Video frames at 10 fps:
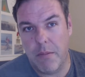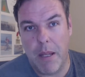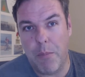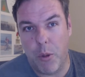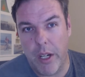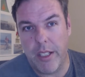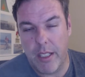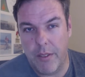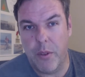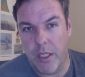people
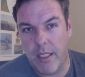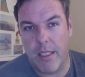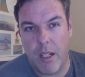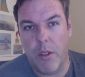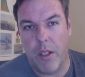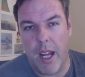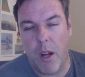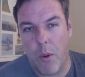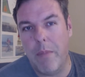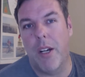register for this
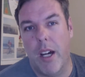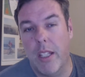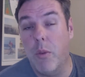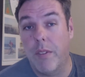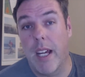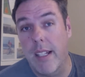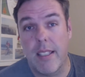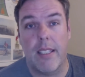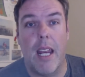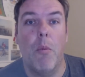webinar that we've done.
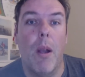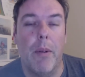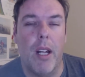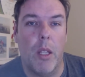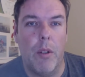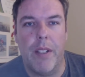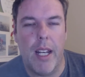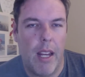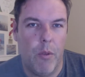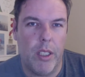It's the same webinar that we've
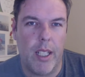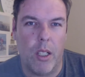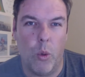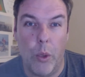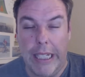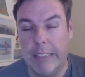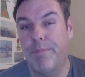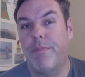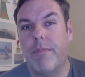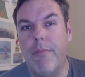done every single week.
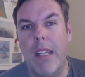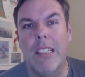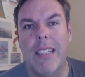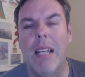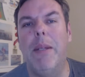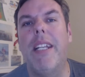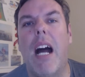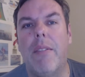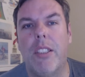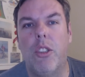So let me
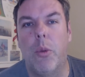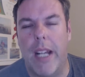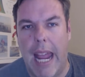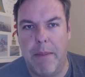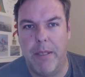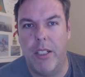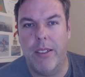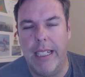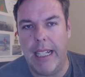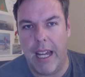dive into what I
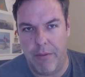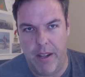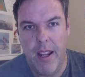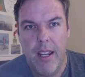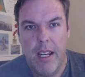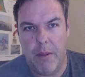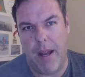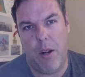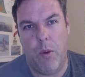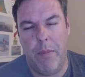absolutely loved
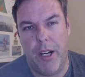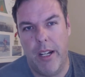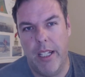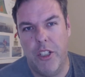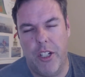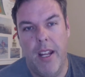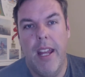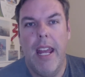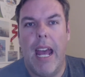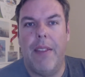about WebinarNinja.
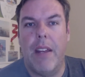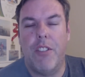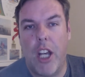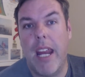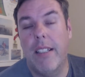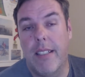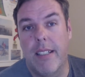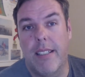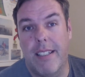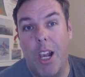And they've changed
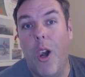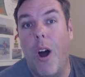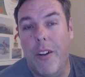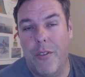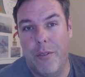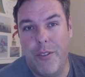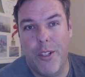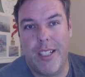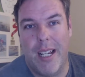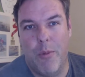this a lot from
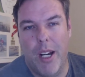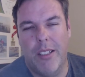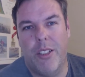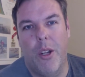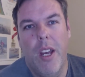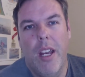first time around. So